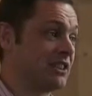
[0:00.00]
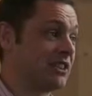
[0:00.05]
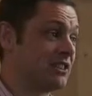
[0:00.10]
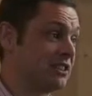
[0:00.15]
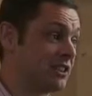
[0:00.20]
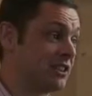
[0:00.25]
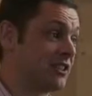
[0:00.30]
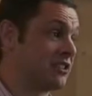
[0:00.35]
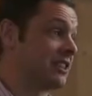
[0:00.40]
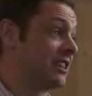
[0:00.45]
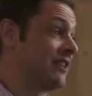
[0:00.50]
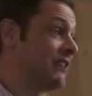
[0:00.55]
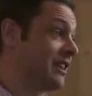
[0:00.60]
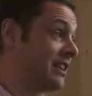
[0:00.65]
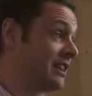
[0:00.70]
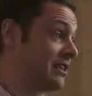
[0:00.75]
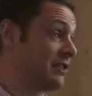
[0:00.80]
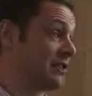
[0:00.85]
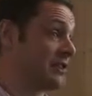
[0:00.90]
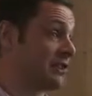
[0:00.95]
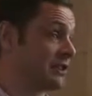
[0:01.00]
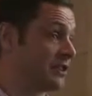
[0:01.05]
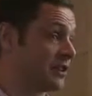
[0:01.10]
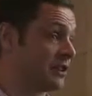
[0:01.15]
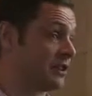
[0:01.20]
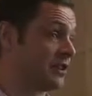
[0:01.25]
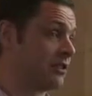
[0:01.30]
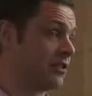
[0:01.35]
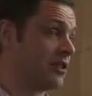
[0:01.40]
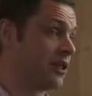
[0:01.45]
it does. And if any of you are
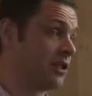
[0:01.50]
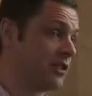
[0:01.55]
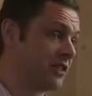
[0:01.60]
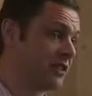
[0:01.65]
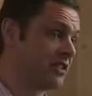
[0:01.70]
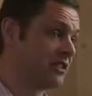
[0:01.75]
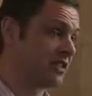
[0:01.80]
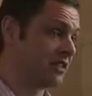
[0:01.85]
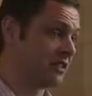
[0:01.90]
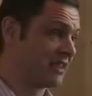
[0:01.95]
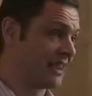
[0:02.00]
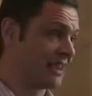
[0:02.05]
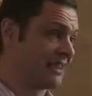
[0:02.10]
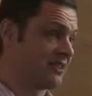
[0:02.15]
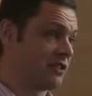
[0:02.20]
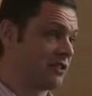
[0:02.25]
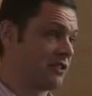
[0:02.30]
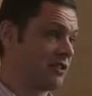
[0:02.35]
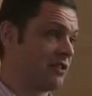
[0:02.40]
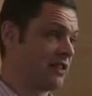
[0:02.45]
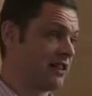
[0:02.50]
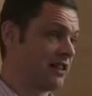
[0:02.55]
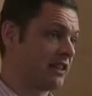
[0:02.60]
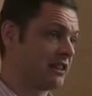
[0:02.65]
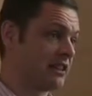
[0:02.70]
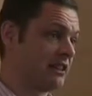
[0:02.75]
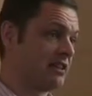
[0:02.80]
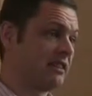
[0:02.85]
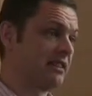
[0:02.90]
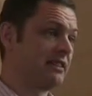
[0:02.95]
thinking of going into that sort of thing,
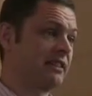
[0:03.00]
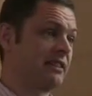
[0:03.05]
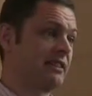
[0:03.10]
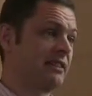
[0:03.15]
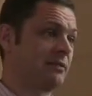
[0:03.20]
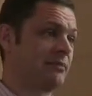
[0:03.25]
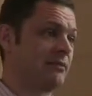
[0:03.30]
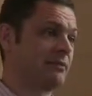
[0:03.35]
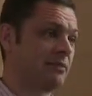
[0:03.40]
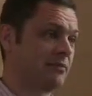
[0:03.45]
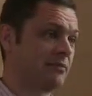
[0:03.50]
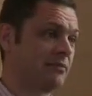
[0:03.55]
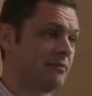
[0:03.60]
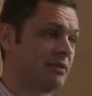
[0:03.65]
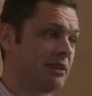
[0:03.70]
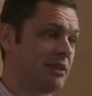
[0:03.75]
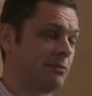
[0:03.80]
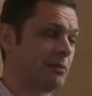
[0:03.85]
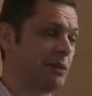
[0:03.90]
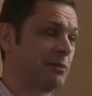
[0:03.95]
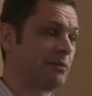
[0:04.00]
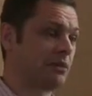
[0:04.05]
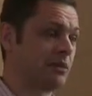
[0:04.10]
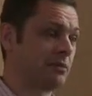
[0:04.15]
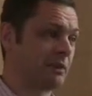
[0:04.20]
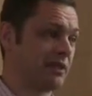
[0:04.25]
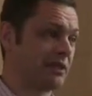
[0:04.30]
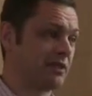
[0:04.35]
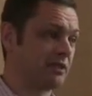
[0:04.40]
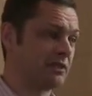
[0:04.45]
keep up with
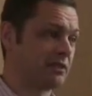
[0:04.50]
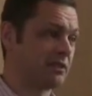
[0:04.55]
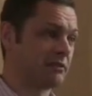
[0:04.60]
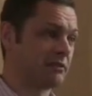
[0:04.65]
your maths.